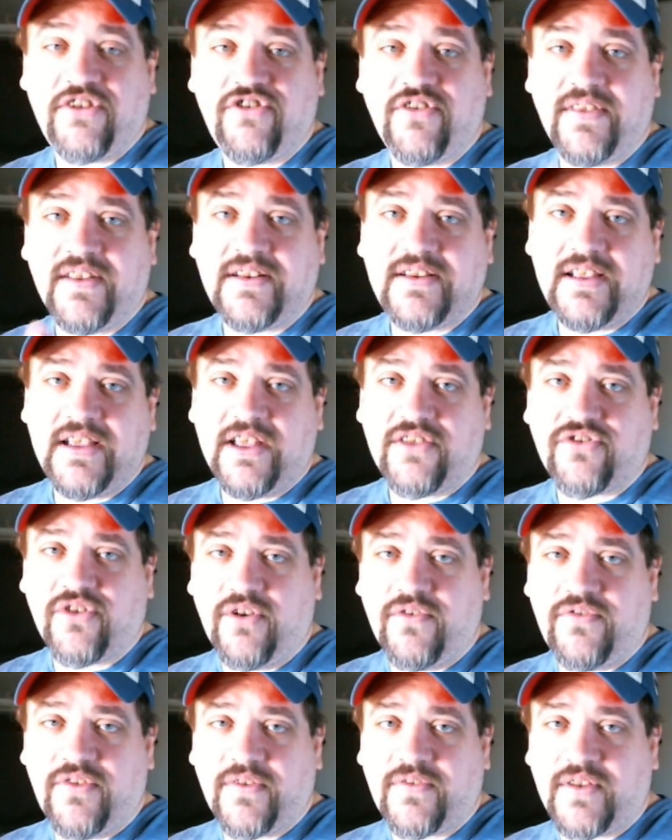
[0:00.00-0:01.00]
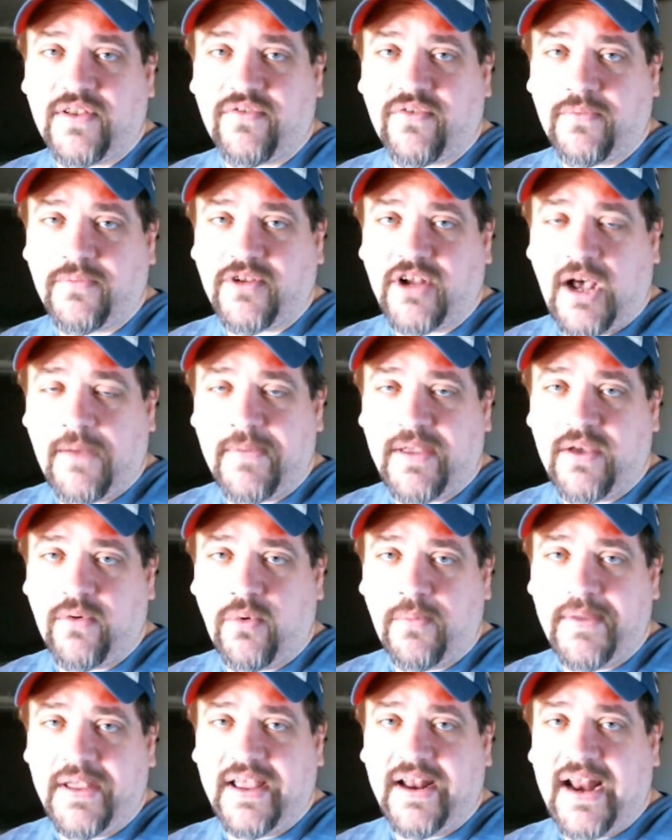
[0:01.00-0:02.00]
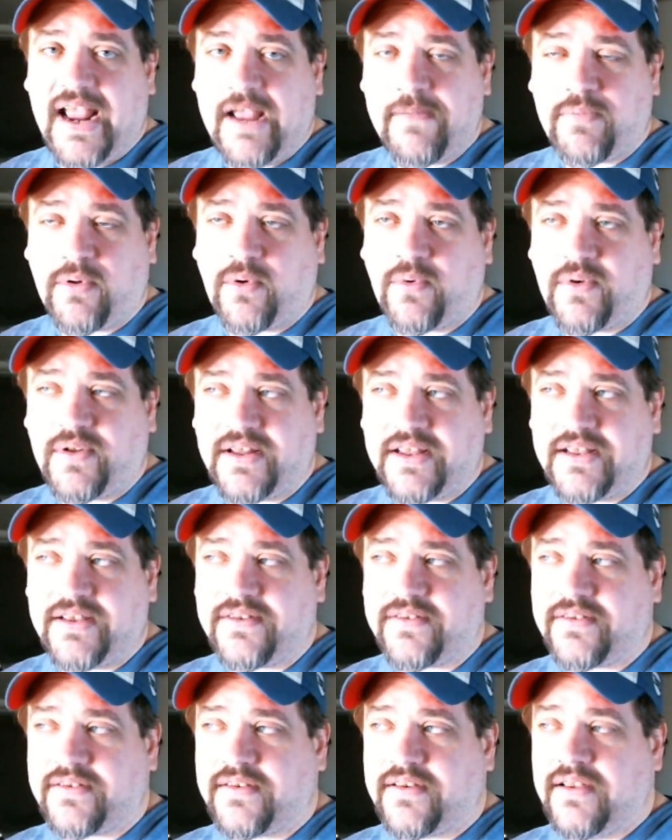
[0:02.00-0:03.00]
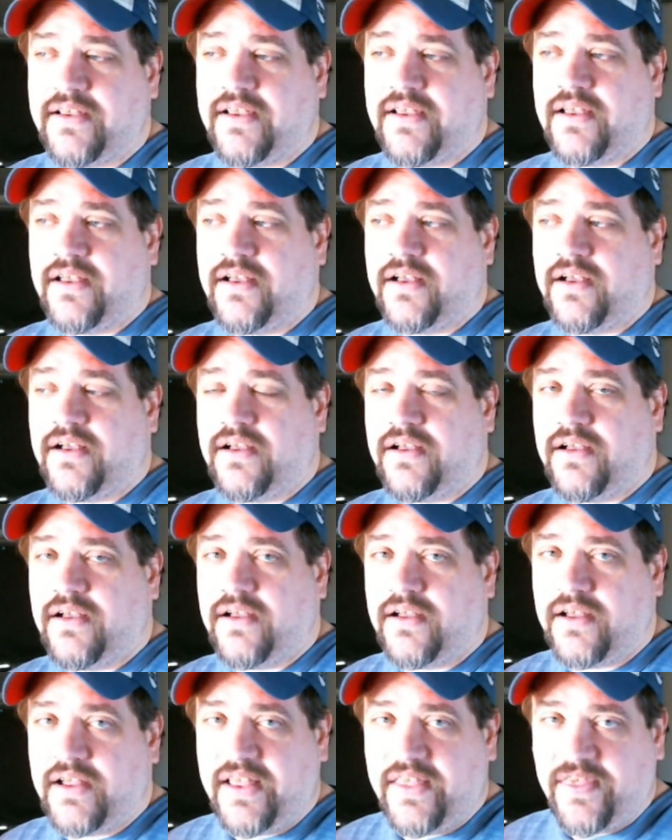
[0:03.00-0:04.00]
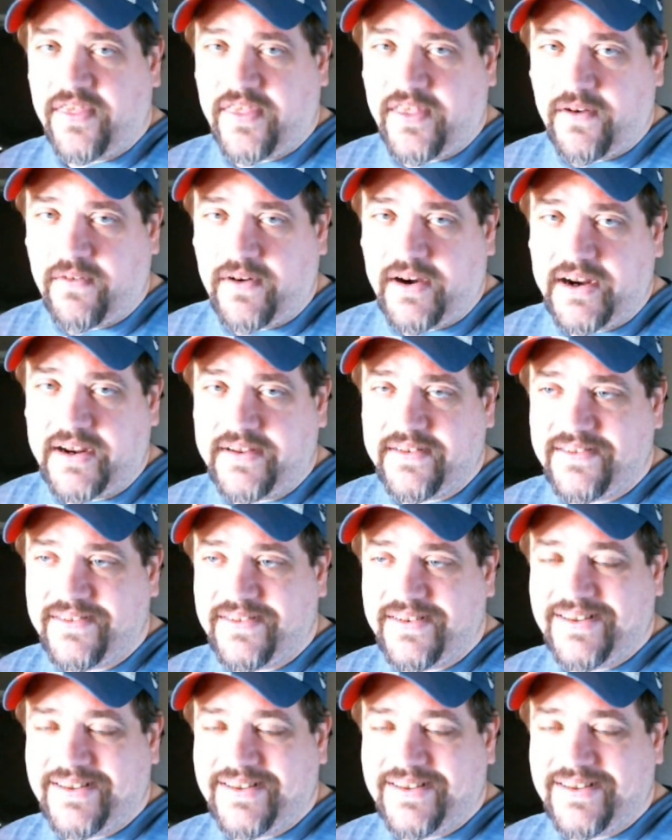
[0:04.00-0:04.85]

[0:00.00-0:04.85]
mention the TS050 from Tamiya will be an April release, in theory.